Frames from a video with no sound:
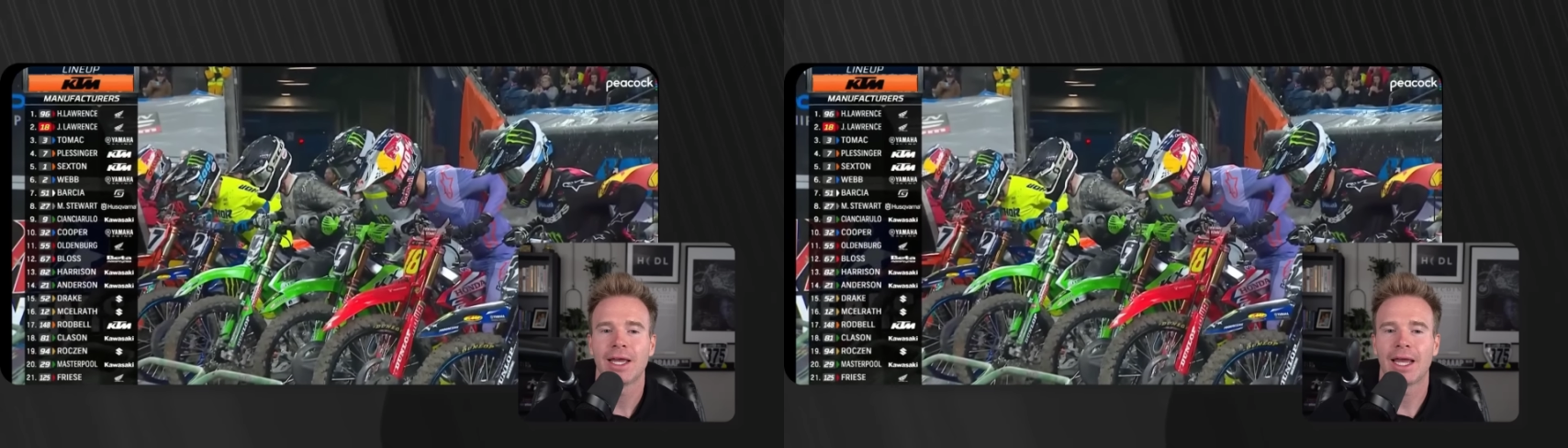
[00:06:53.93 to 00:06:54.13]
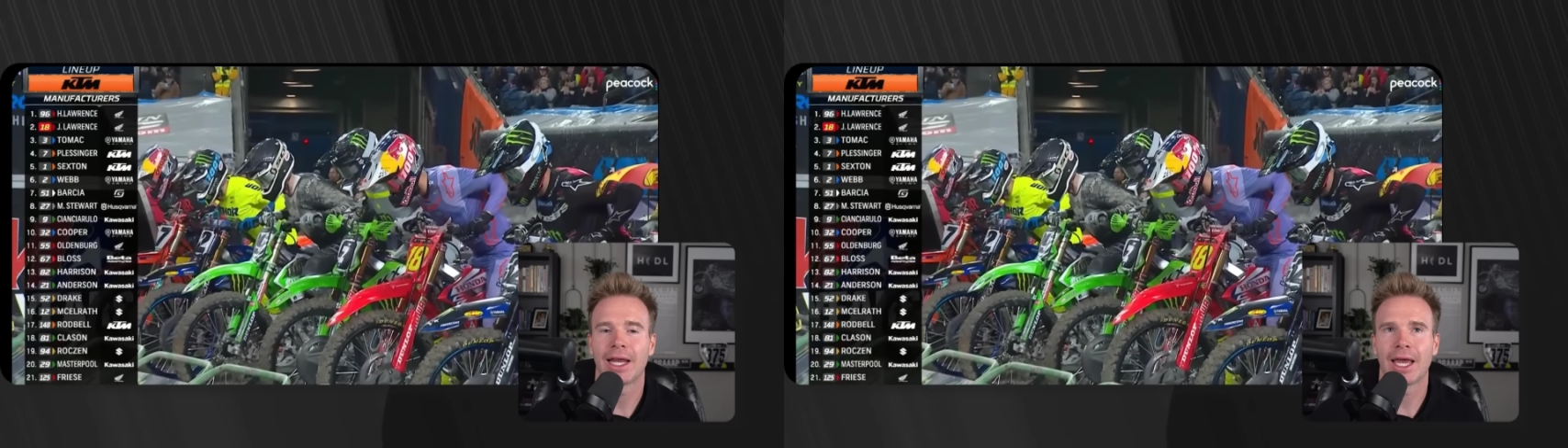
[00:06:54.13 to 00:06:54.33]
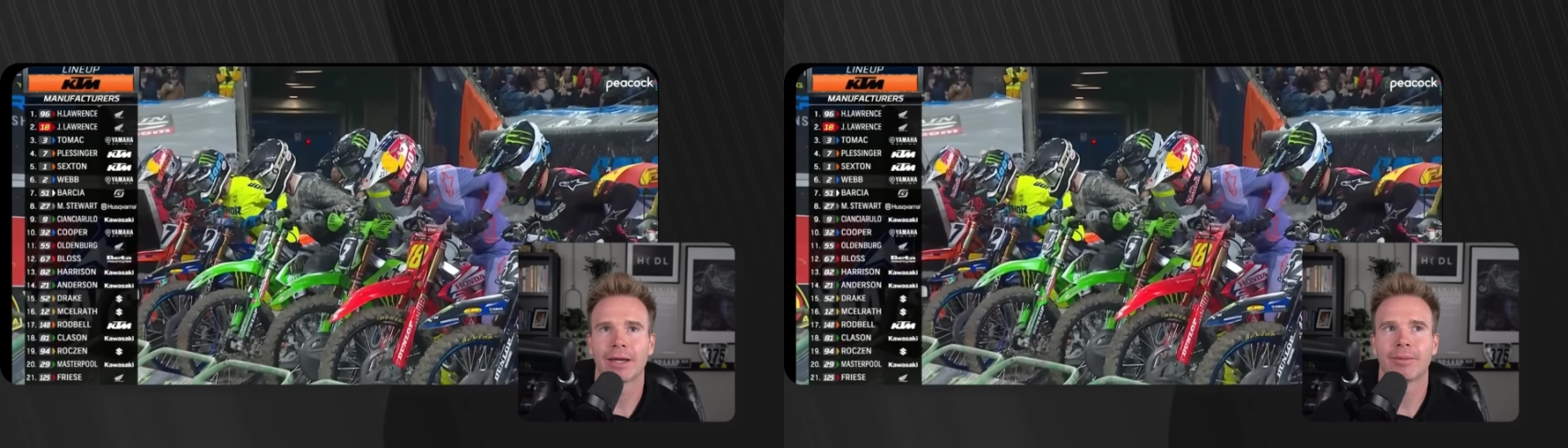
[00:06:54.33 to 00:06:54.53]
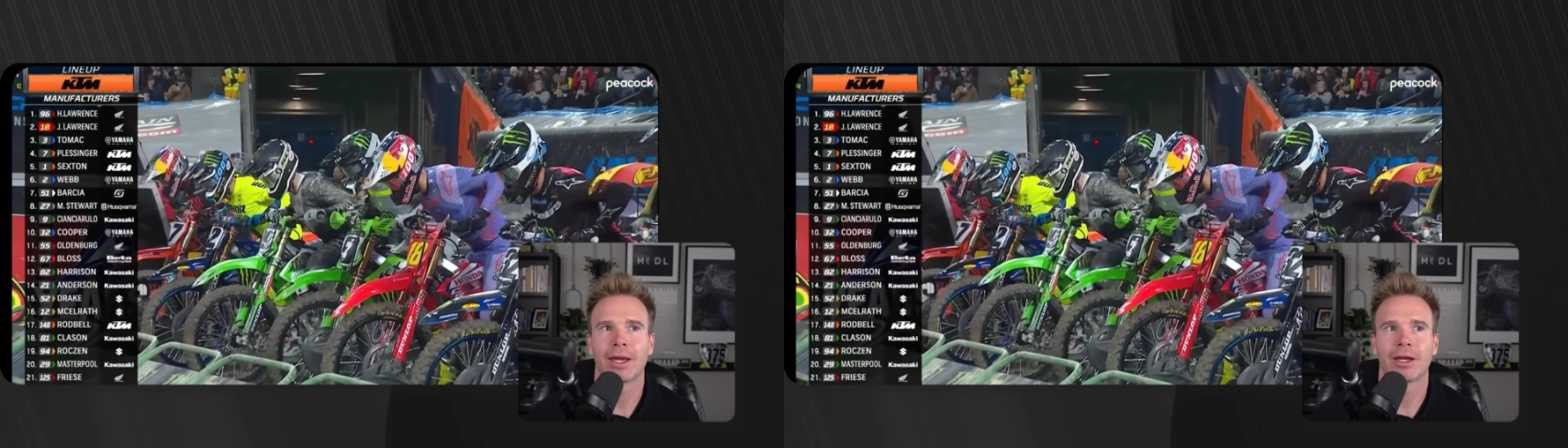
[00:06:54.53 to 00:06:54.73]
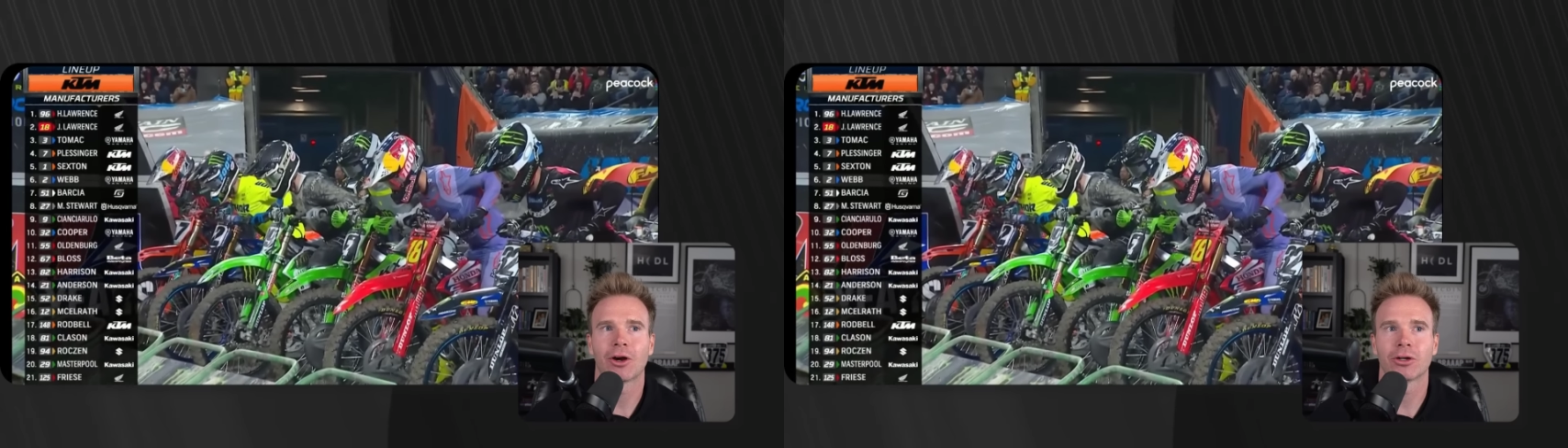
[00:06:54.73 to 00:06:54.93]
and A M
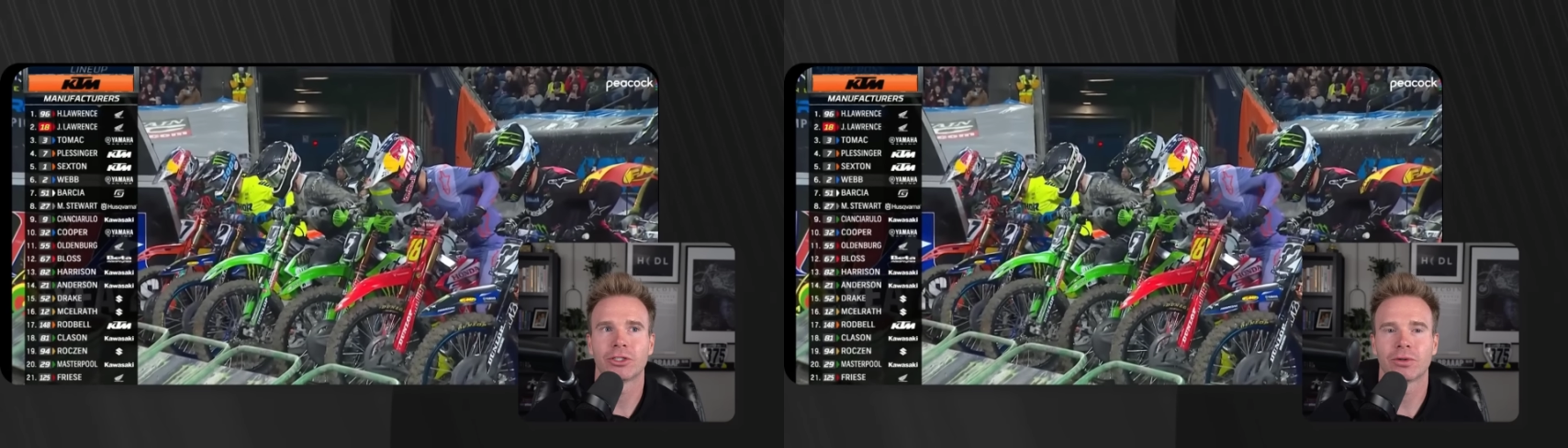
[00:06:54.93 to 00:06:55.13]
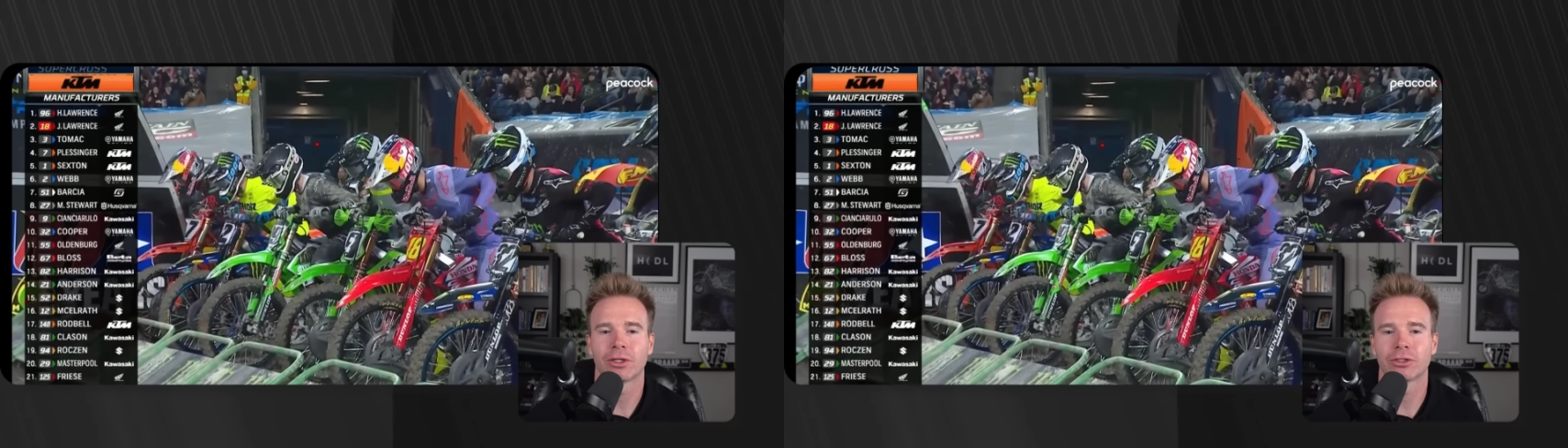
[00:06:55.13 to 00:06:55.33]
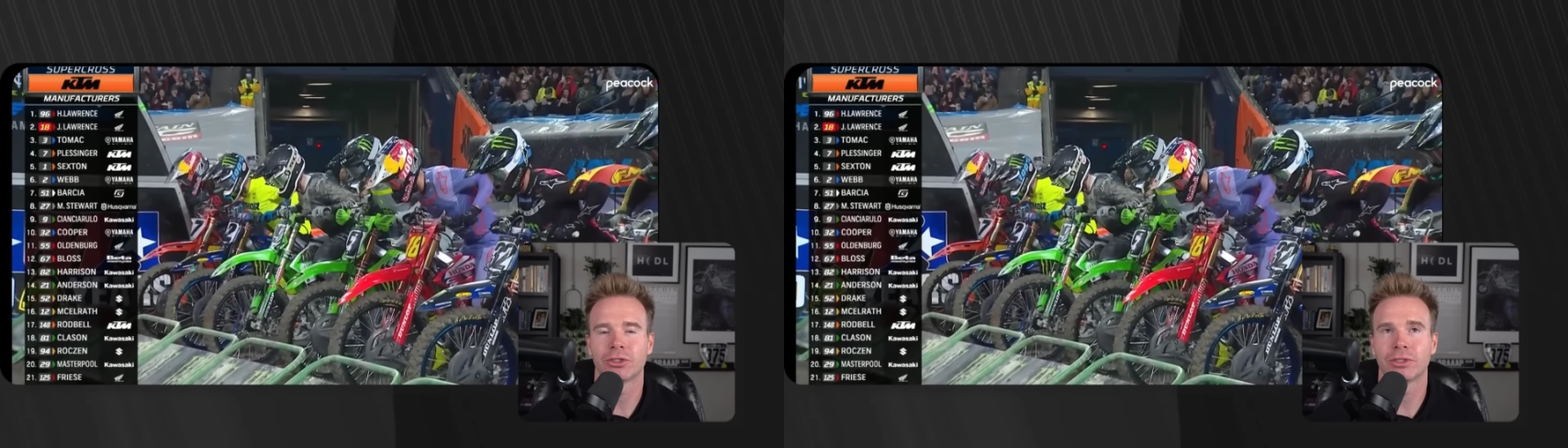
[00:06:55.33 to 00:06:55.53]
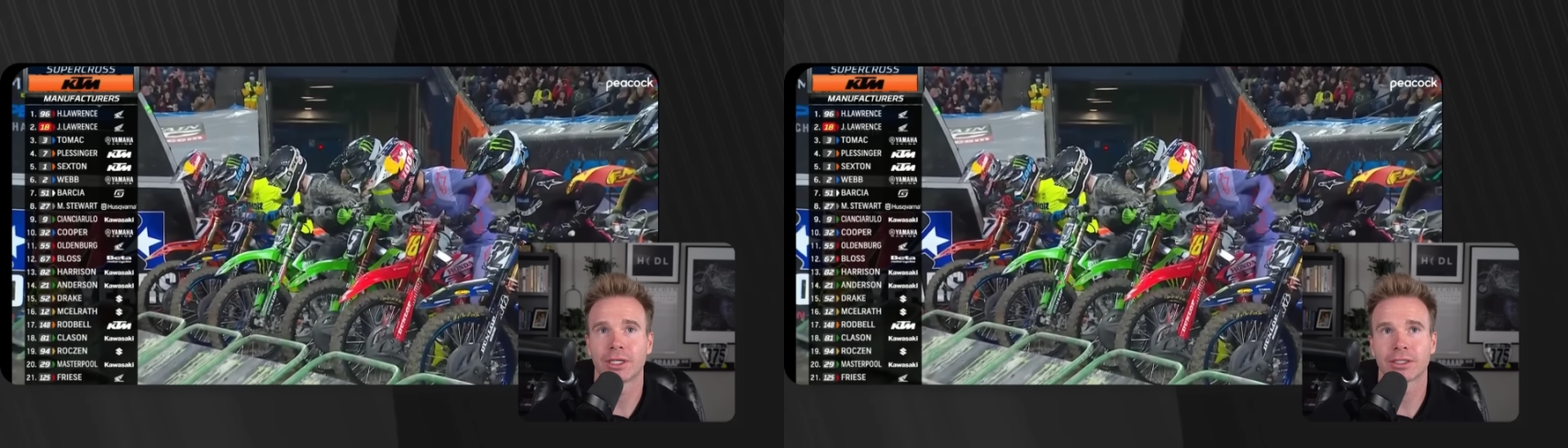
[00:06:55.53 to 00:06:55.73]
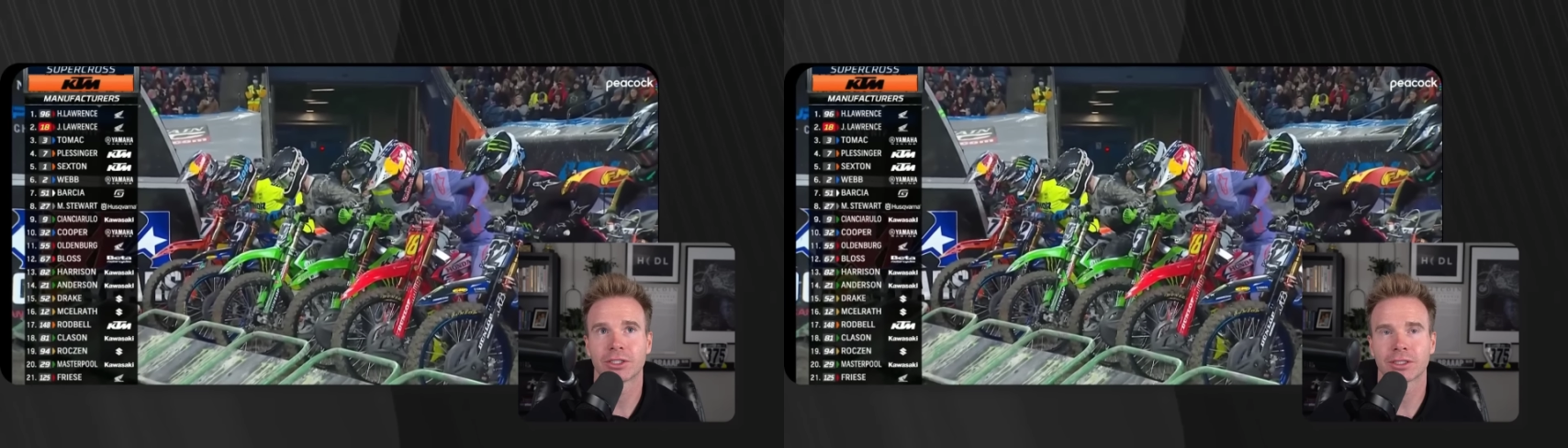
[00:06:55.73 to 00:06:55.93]
A are doing their due
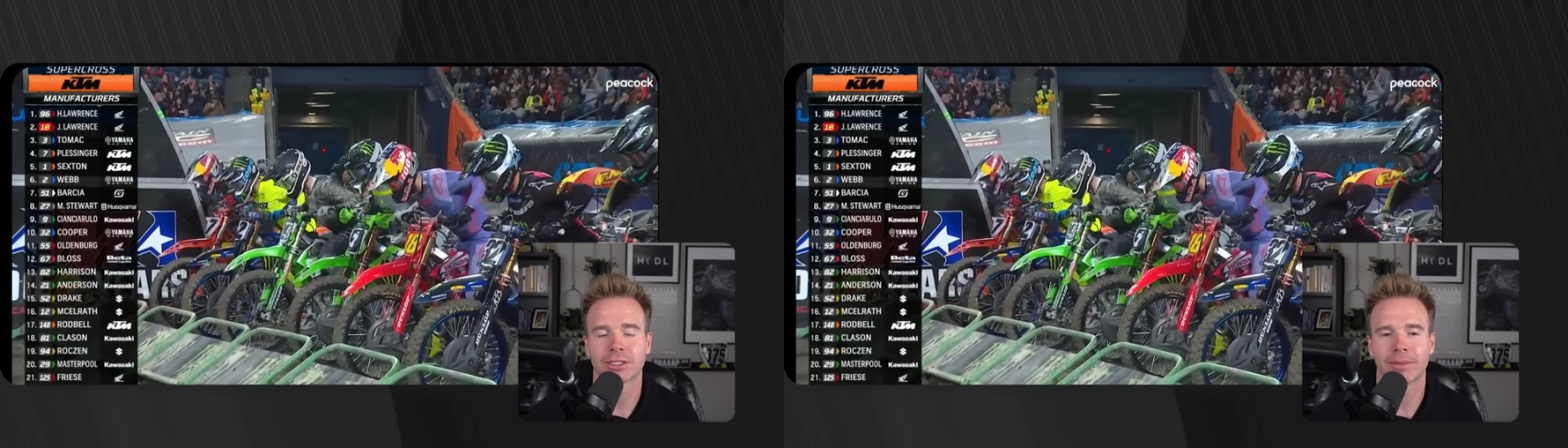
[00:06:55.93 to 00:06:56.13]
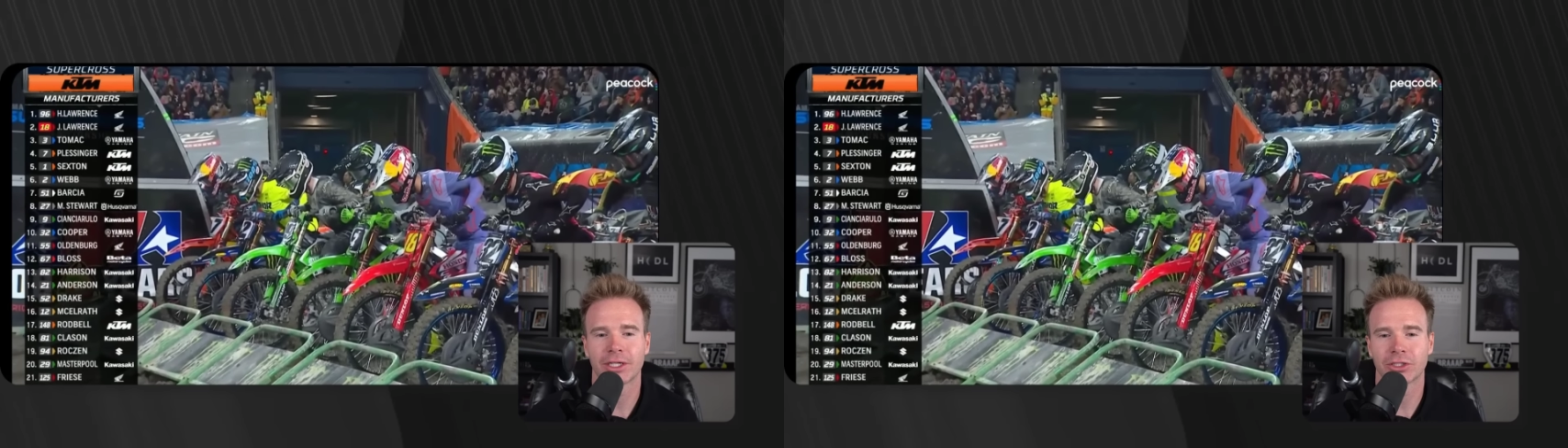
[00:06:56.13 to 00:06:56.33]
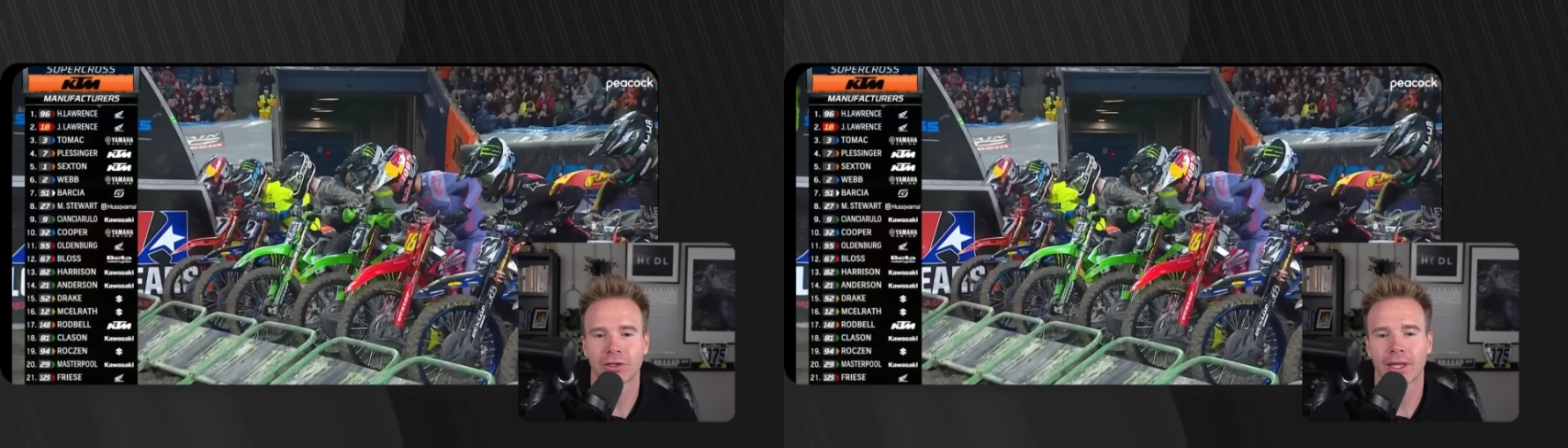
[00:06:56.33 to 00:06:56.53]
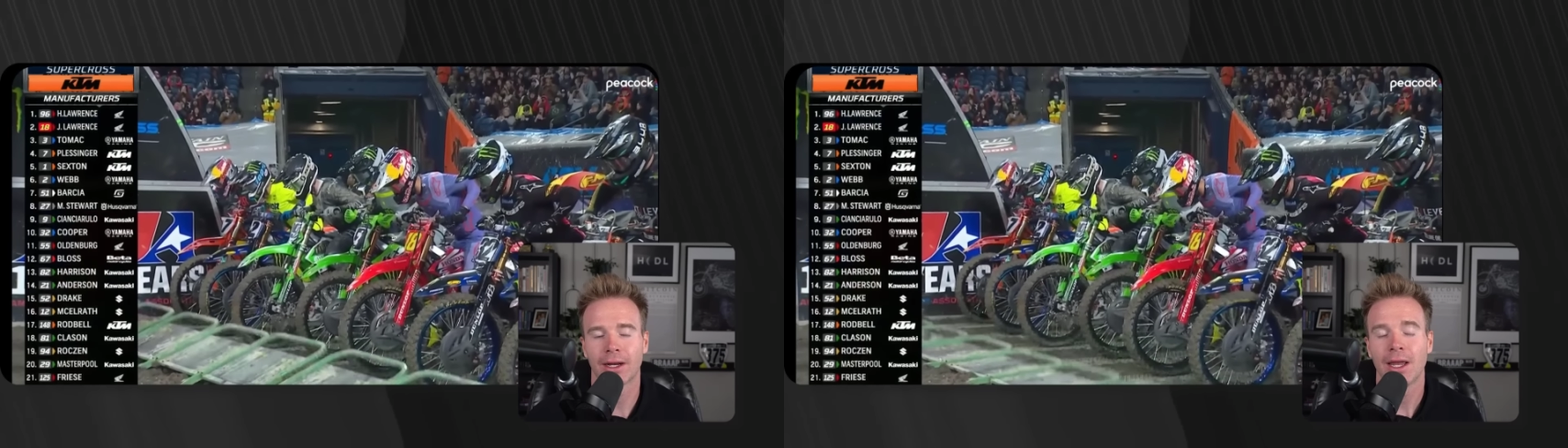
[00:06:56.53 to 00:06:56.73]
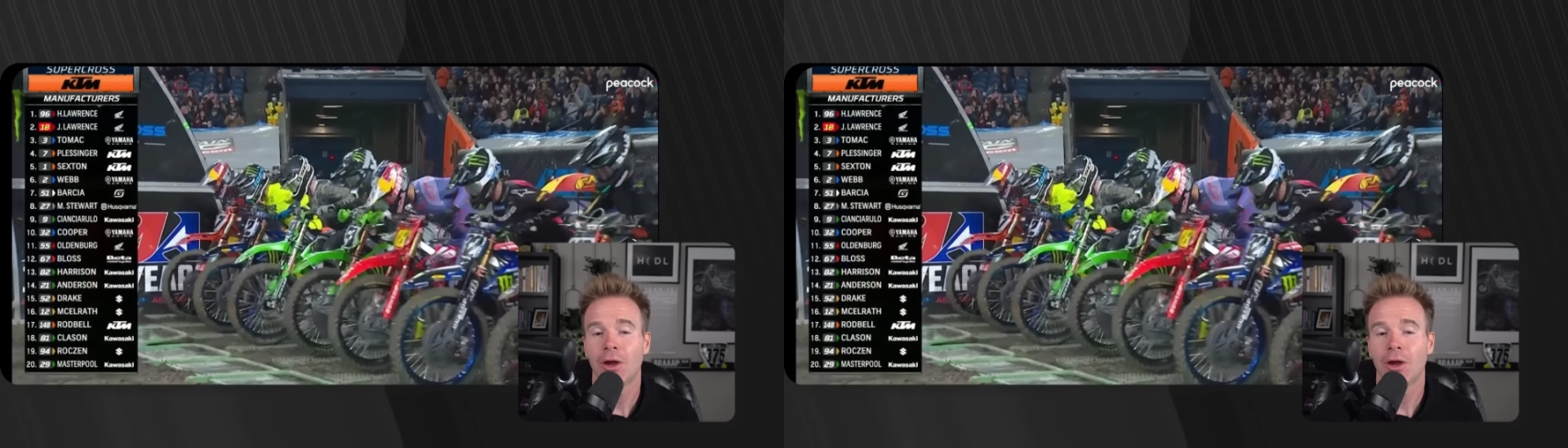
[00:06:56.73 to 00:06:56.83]
diligence to make sure that